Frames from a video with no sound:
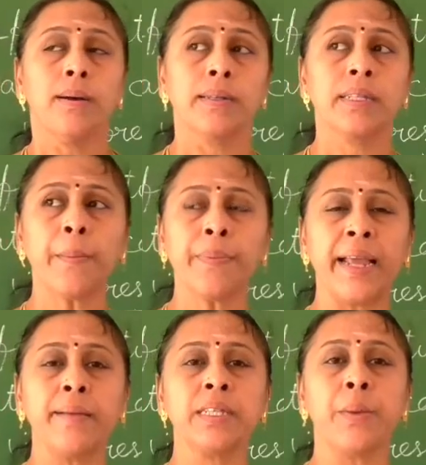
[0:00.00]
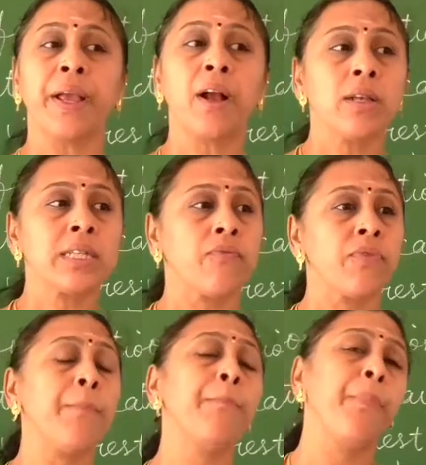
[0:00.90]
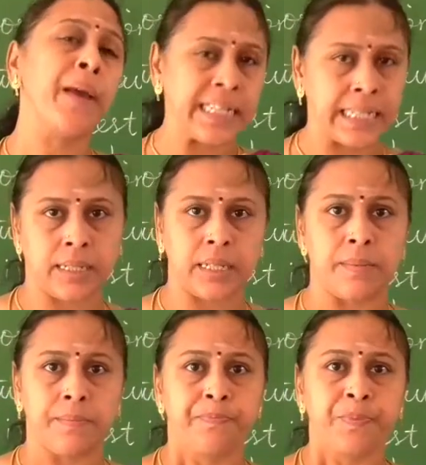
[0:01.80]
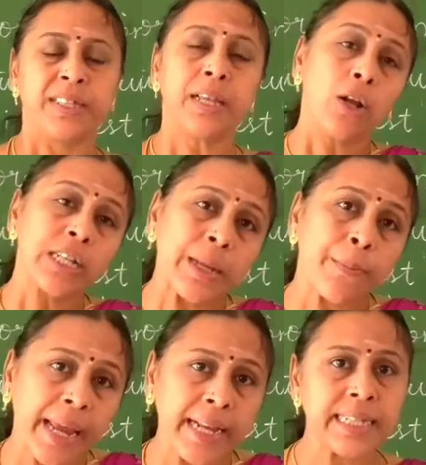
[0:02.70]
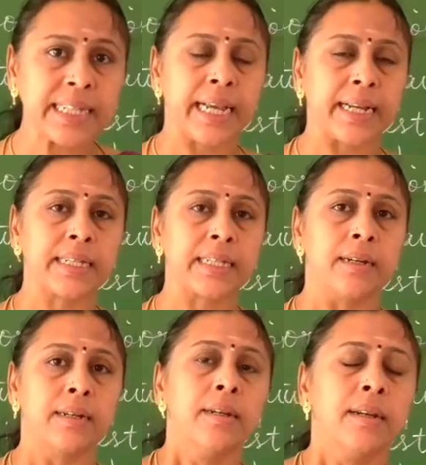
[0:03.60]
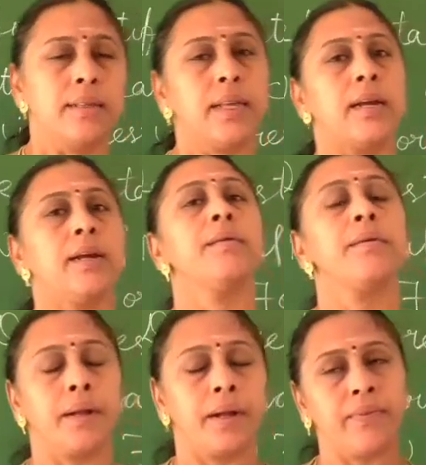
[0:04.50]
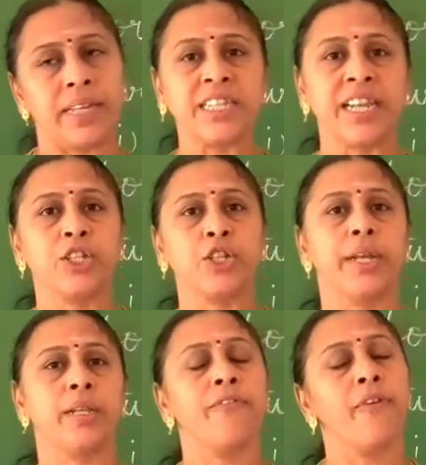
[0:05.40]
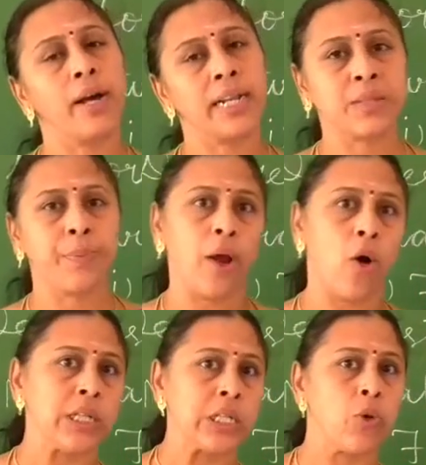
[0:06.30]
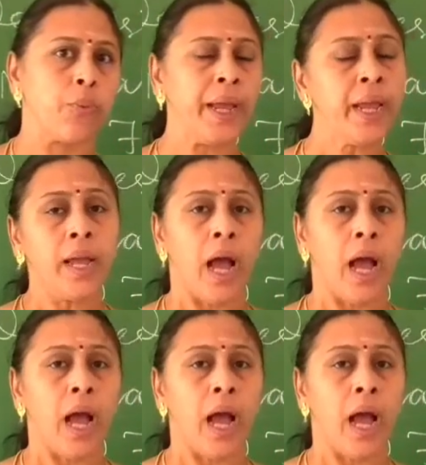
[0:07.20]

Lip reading: sometimes because of the pests, so some insects, the vegetation in the forest may also be